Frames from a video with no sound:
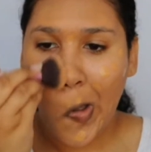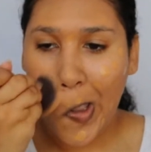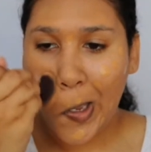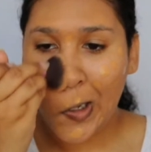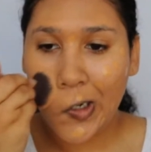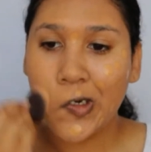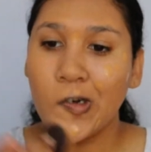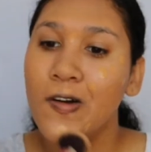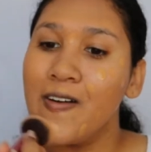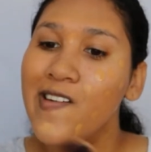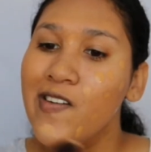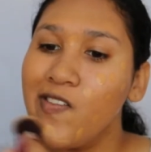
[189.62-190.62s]
Make
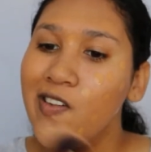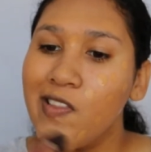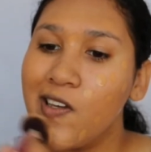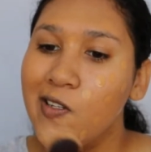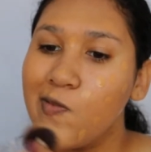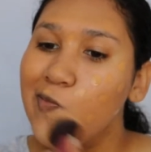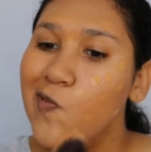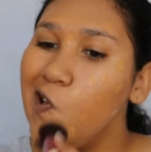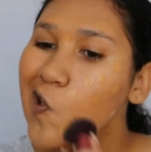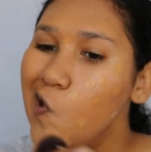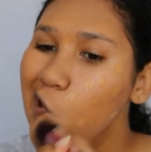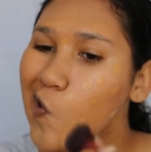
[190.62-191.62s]
sure everything's
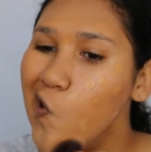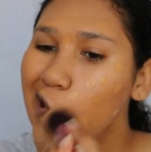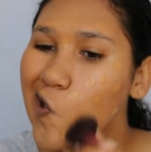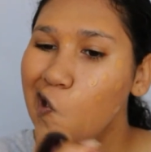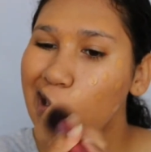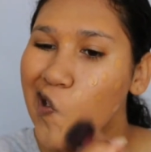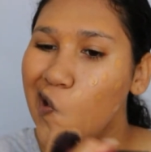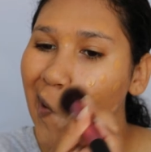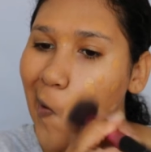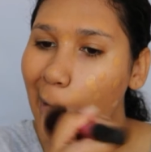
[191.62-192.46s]
blended.